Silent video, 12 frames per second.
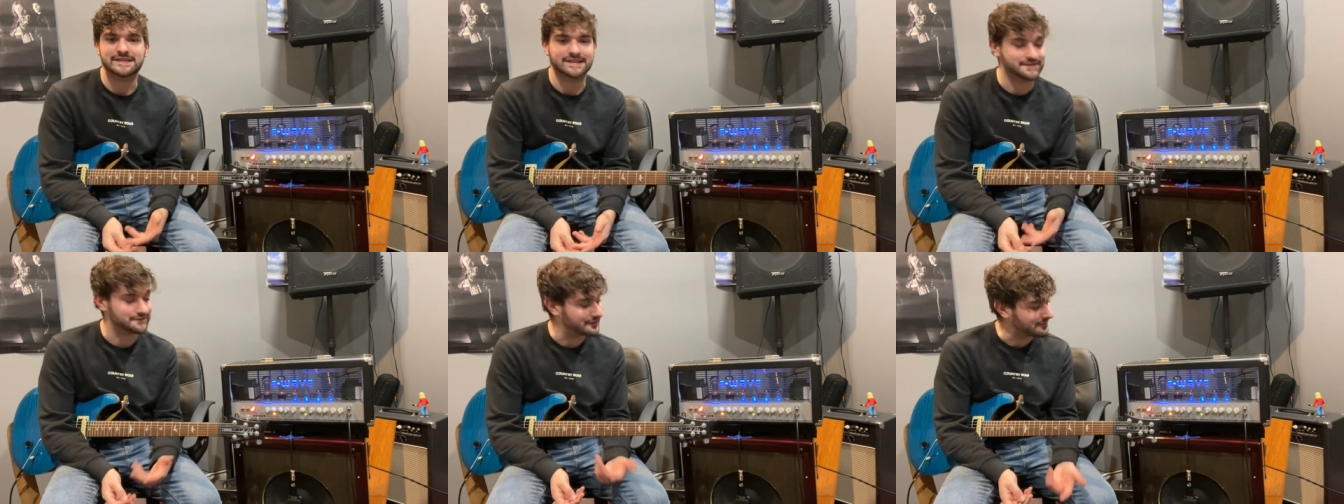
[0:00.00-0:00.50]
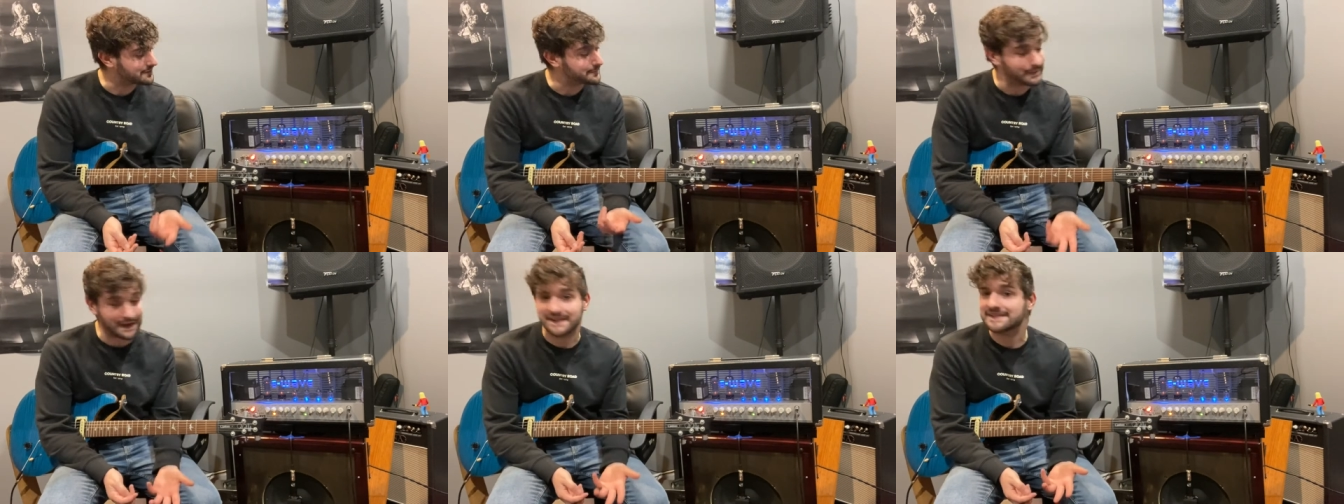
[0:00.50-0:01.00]
It's very
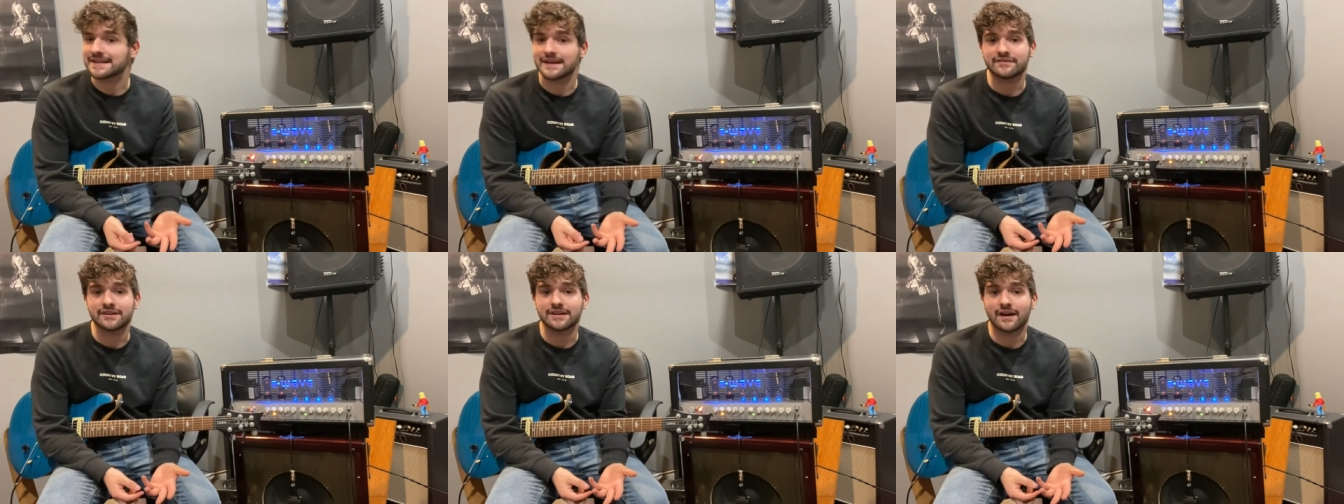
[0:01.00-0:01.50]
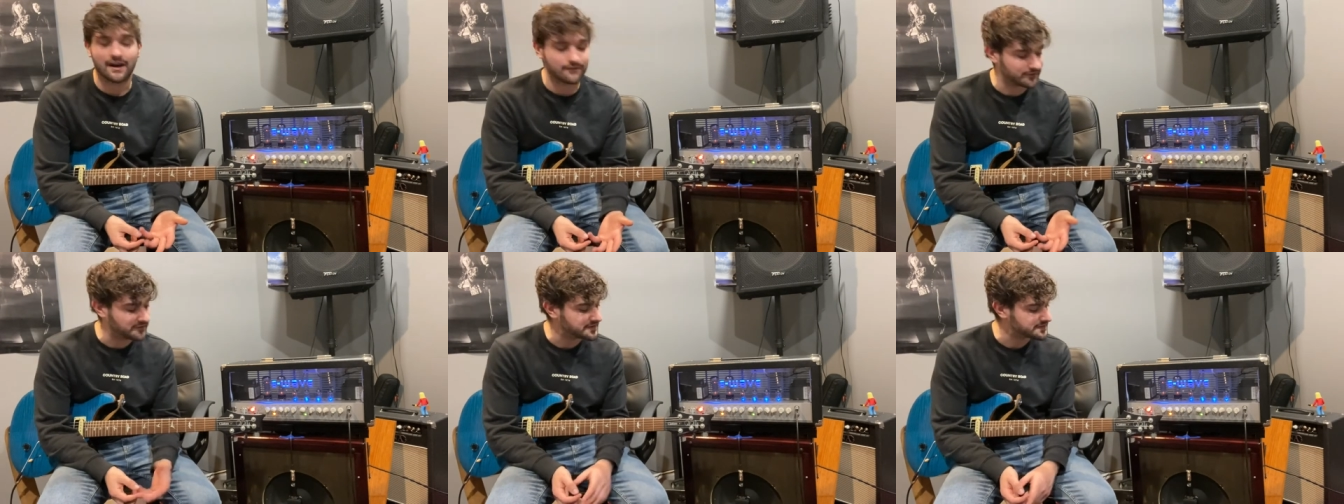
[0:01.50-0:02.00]
bass heavy, I've
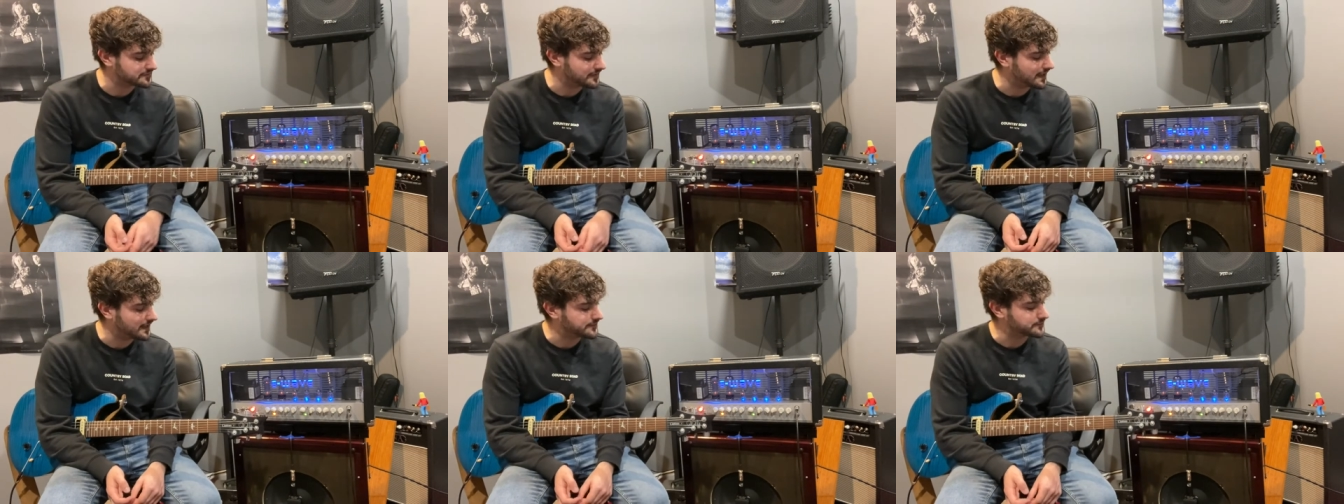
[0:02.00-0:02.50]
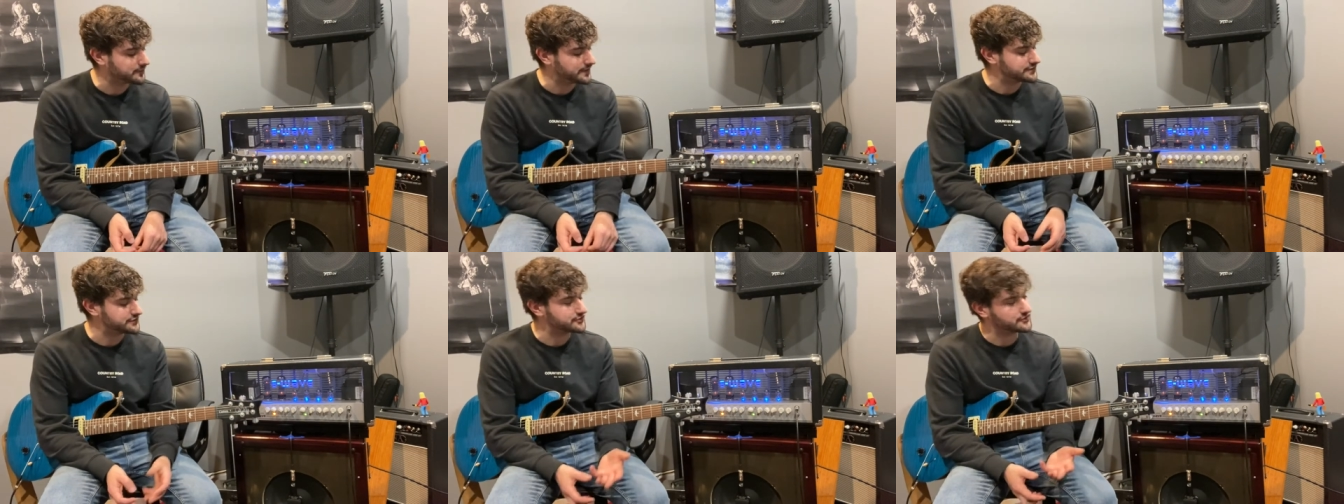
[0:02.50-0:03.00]
always found,
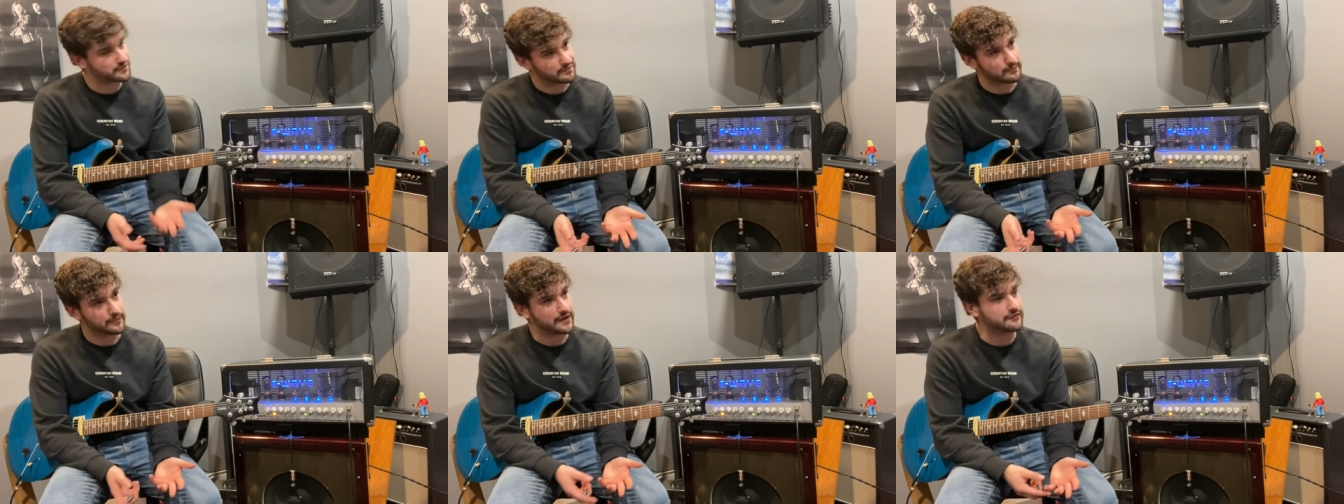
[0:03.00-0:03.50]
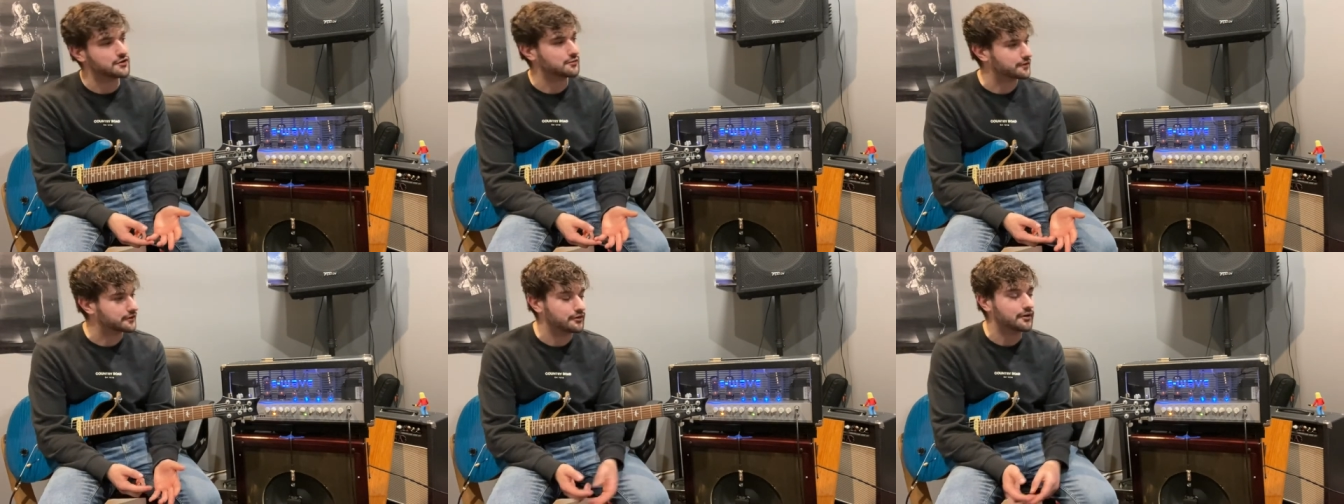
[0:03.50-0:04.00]
which if you're
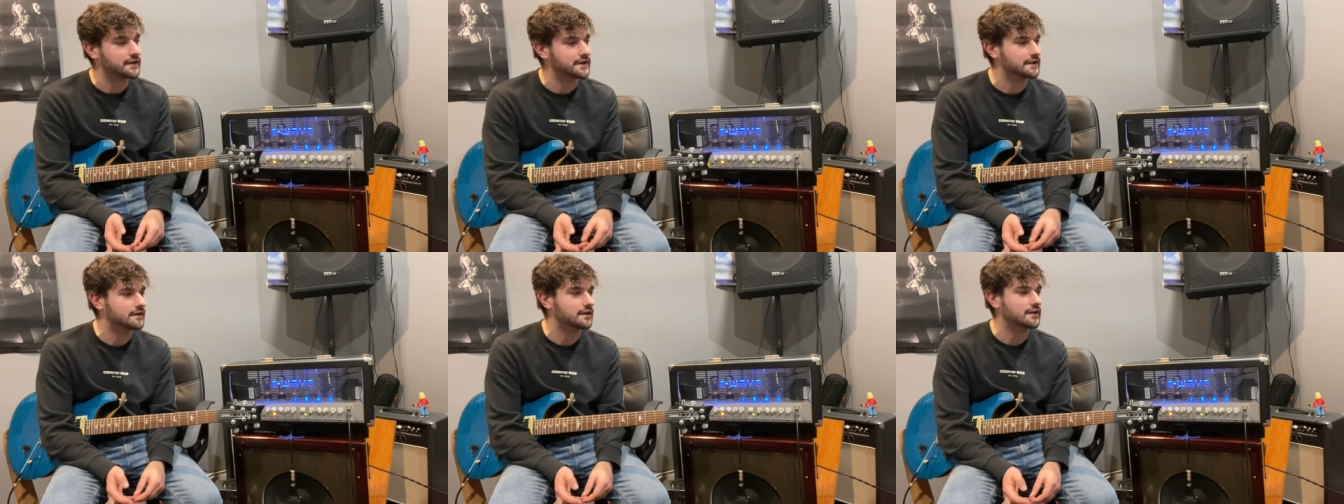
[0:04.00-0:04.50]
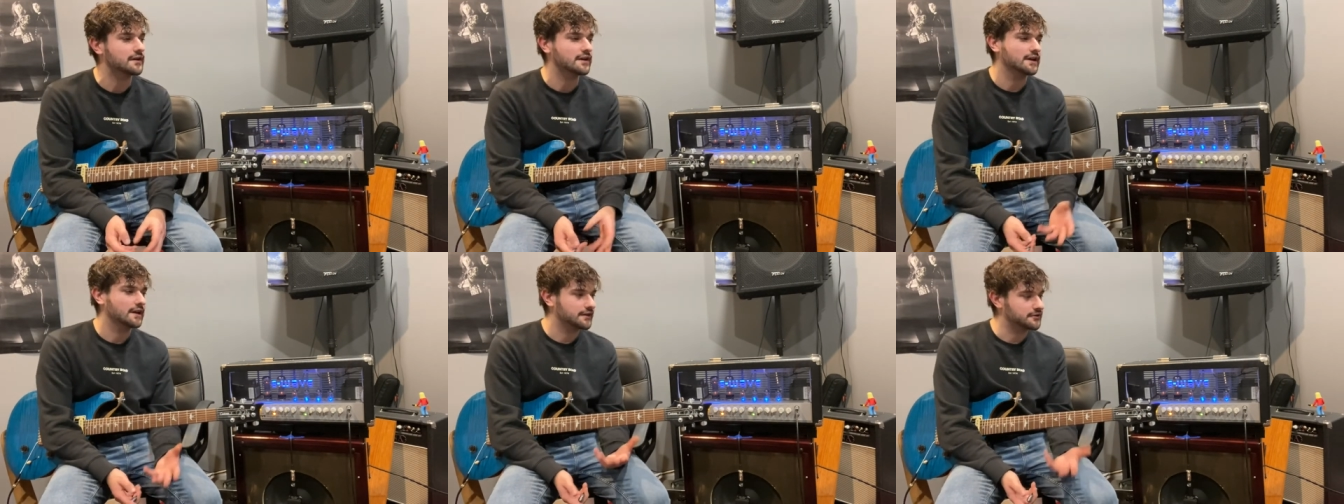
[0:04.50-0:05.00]
recording a lot,
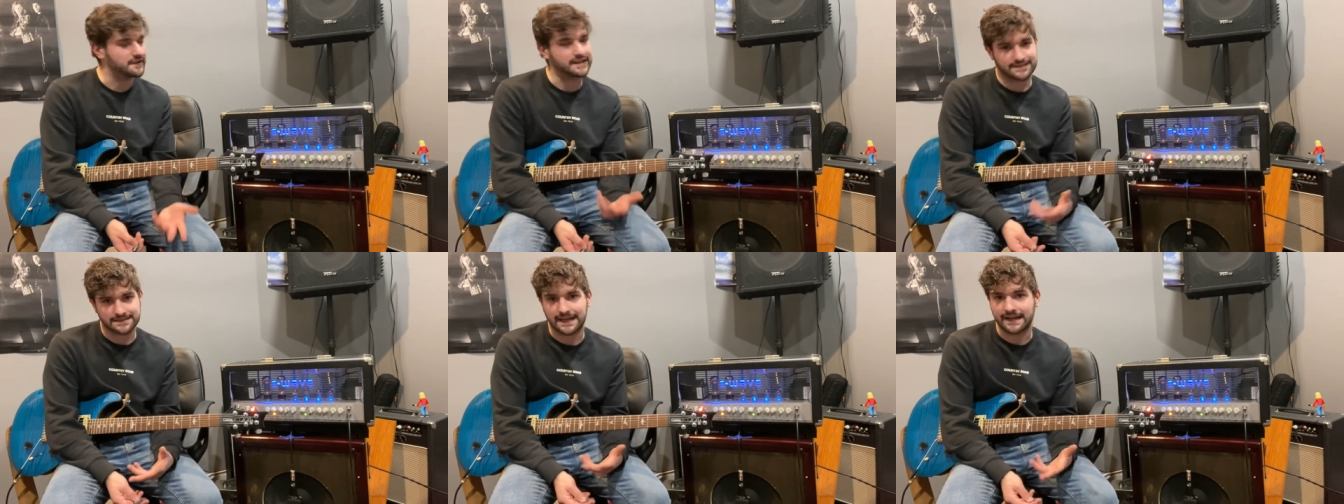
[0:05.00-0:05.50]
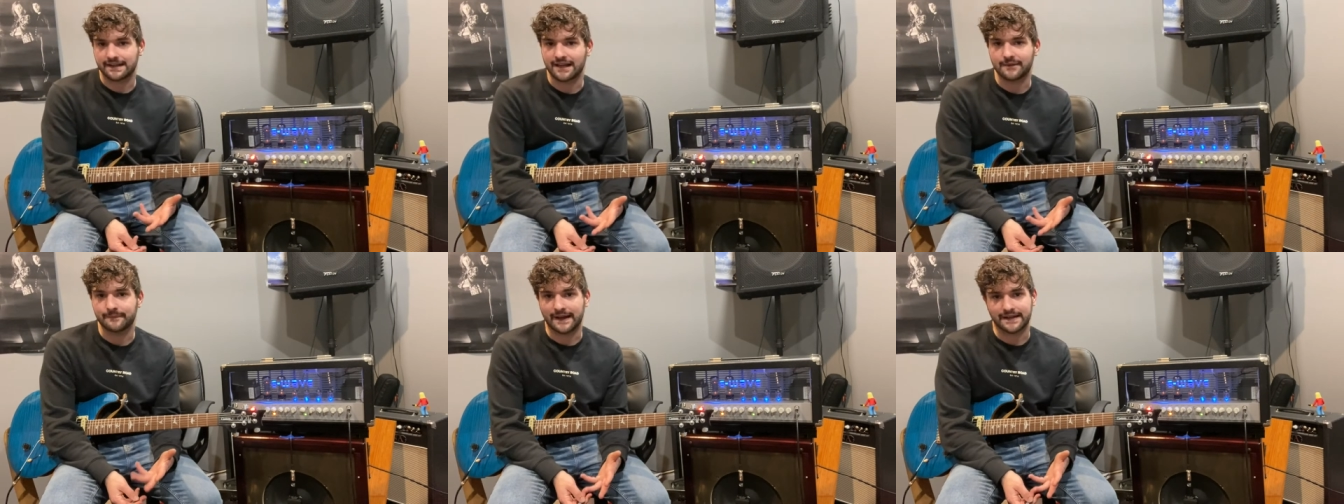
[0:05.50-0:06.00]
you'll need to take
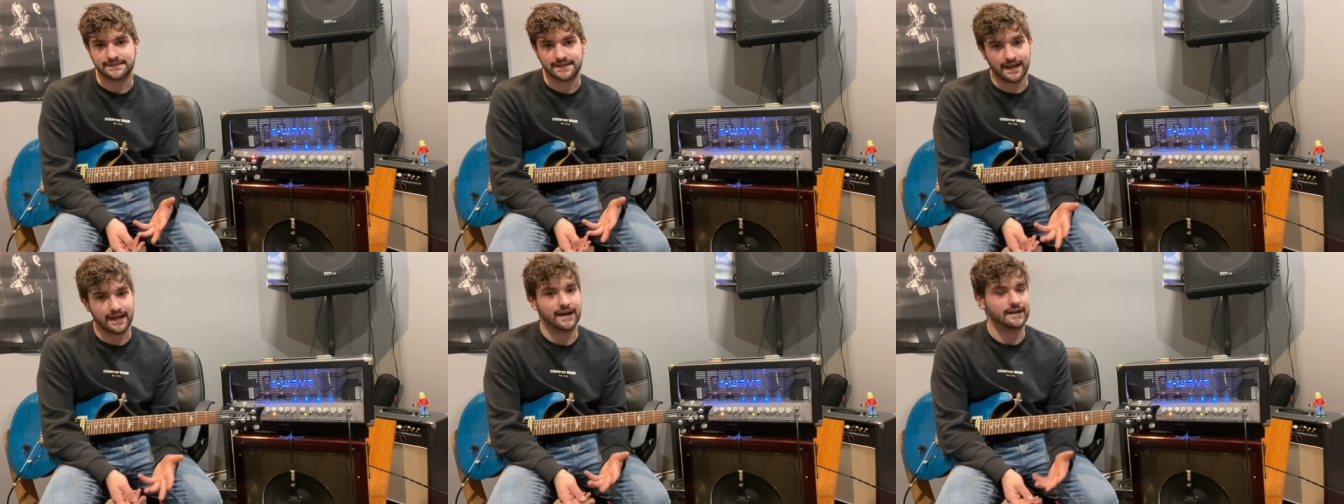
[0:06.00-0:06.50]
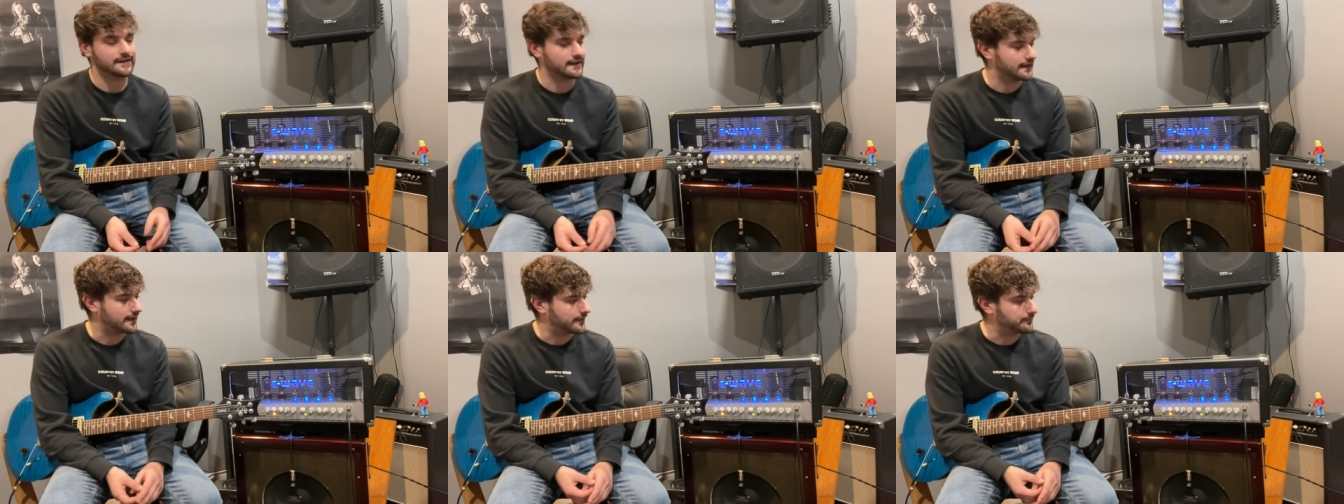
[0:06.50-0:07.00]
that bass out.
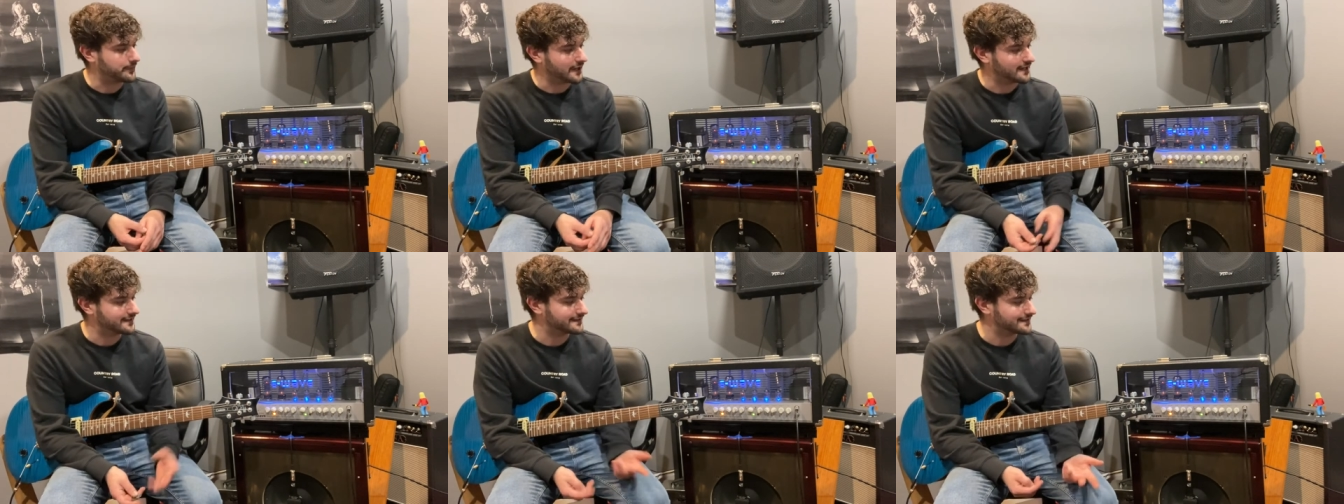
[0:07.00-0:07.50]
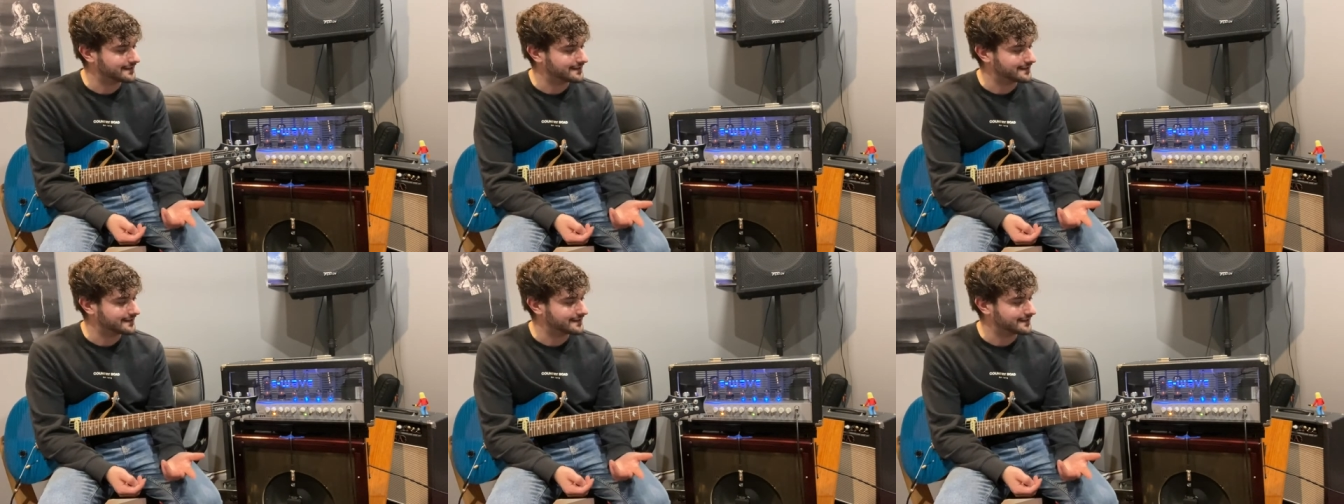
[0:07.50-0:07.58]
Uh, but